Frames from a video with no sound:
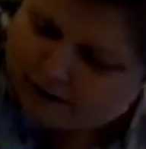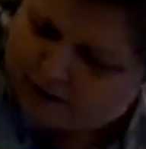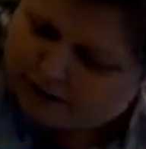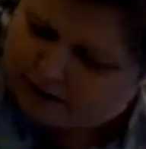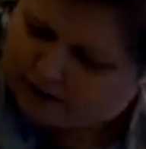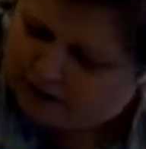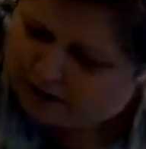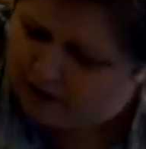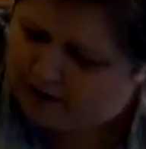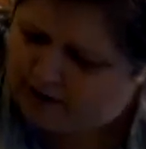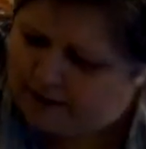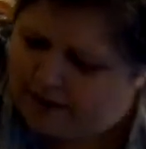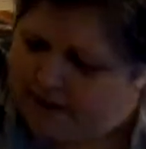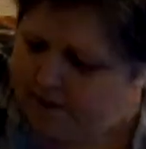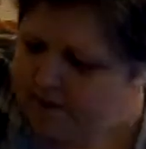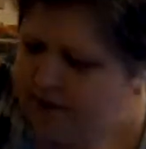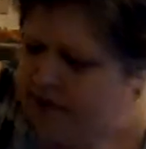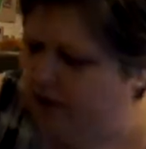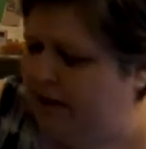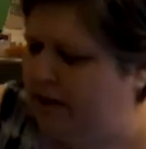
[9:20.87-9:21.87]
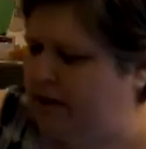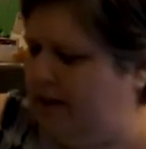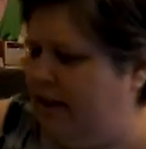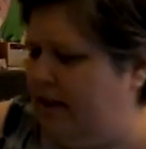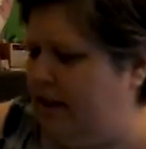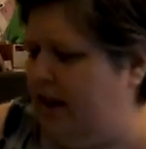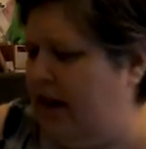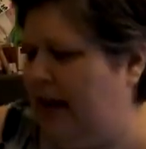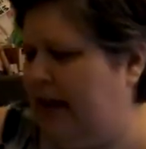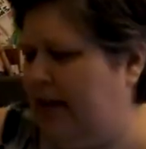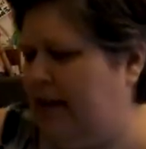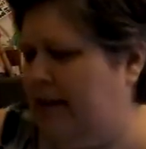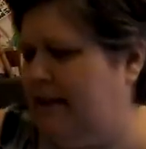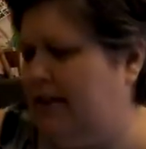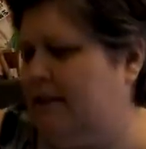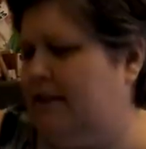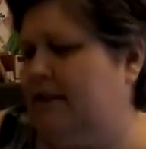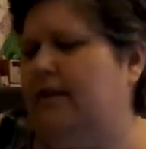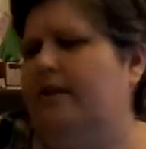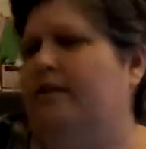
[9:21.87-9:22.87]
It got down to in the
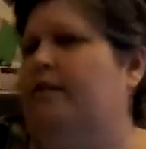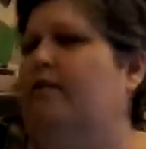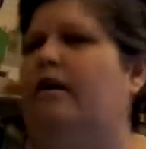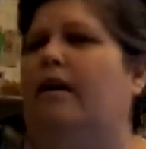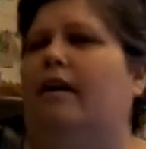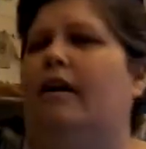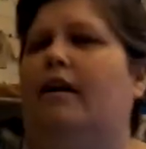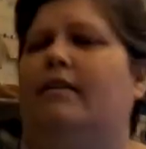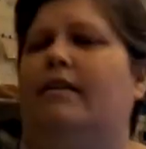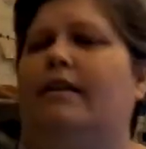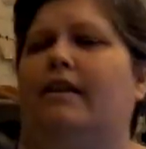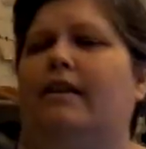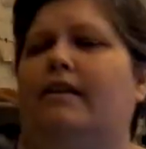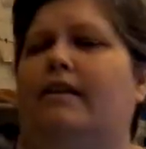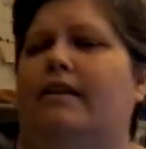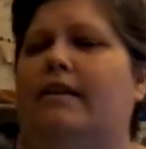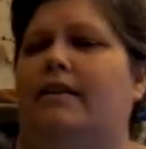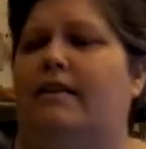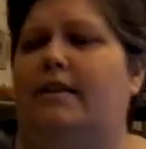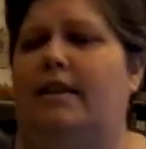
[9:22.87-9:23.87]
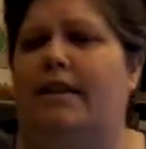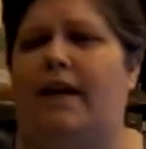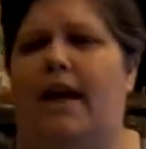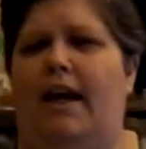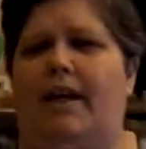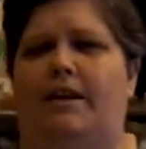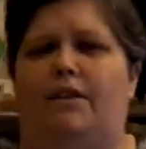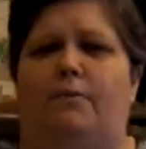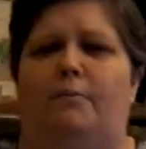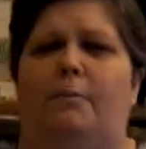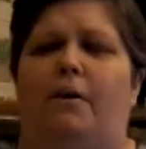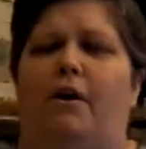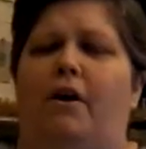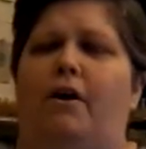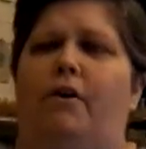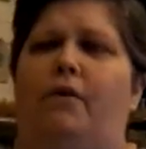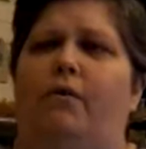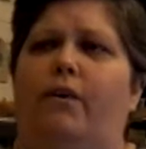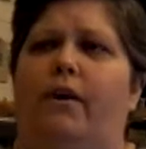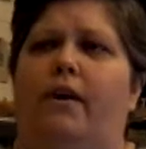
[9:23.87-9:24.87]
eighties, uh, the, the today,
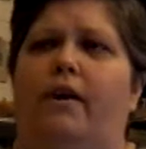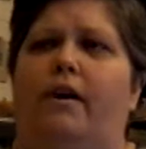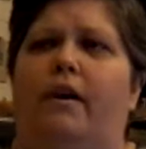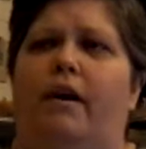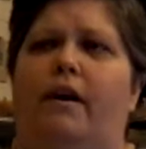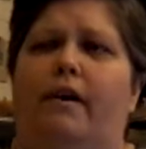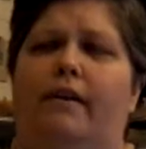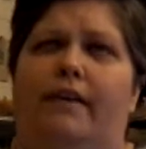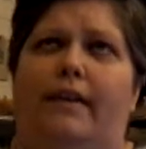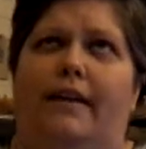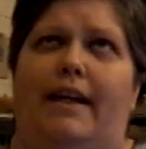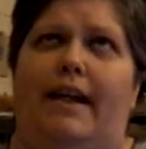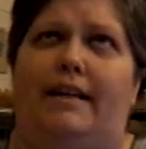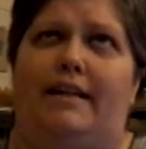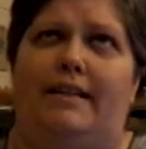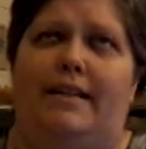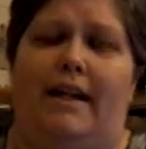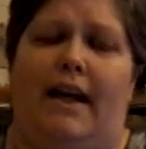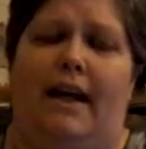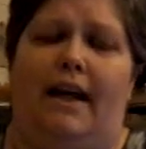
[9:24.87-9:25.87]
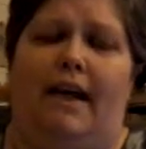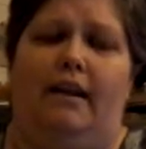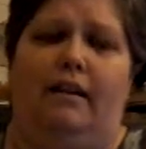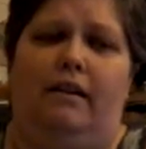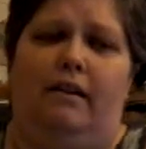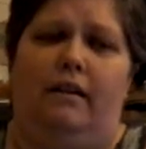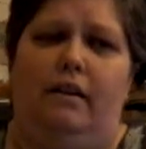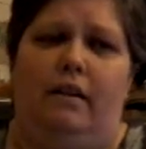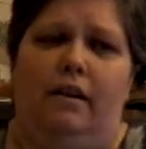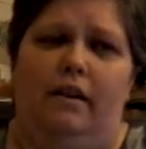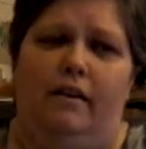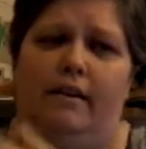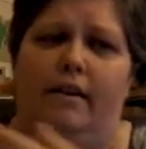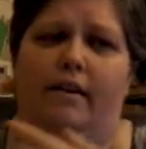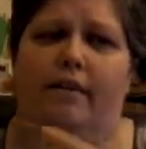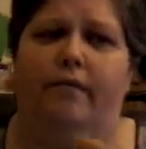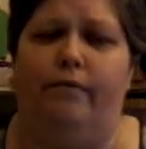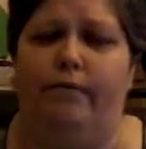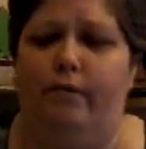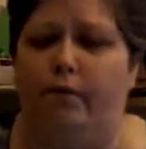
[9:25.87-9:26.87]
tomorrow, uh, the next day, I
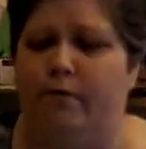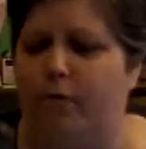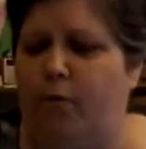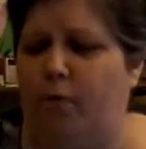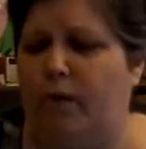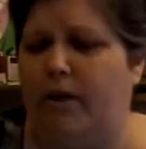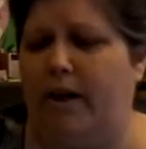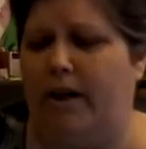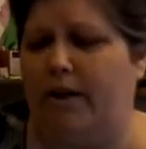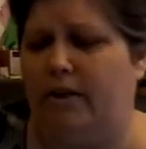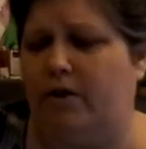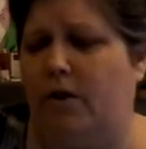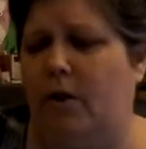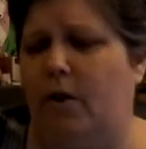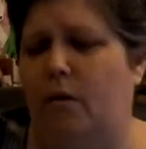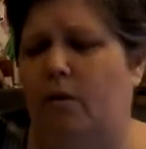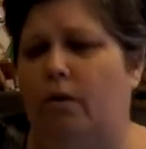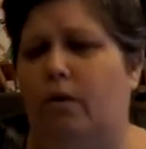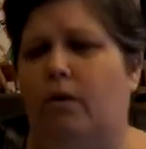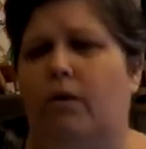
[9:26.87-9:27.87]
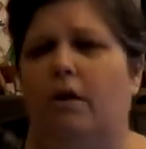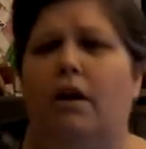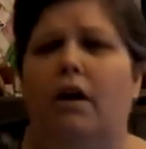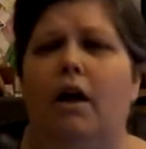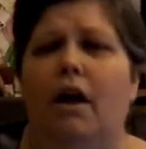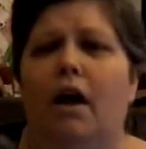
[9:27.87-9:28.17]
think for four days total.